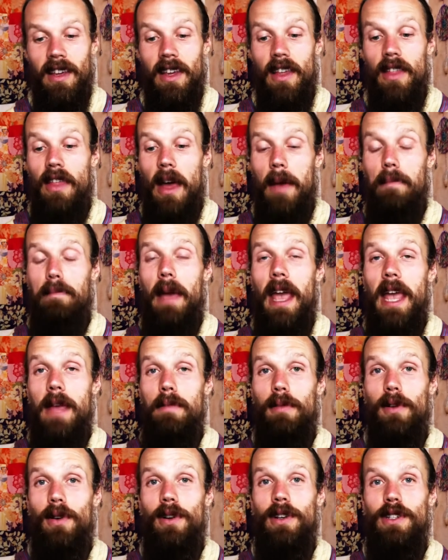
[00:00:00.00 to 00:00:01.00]
That
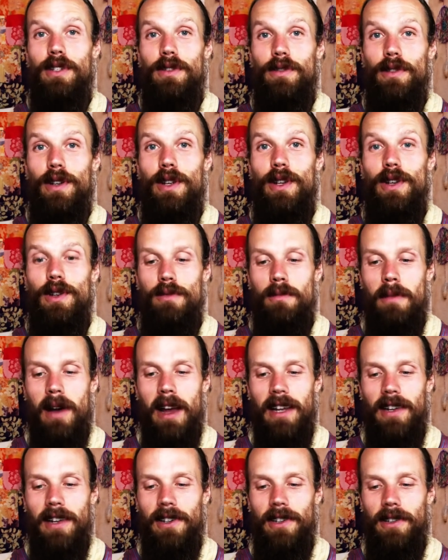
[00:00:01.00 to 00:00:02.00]
paper is for you,
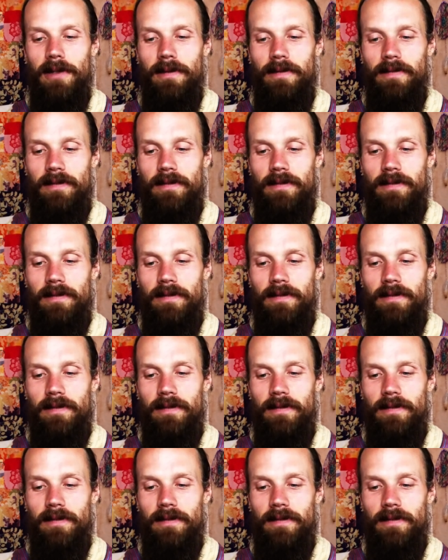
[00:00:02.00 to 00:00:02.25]
Michael.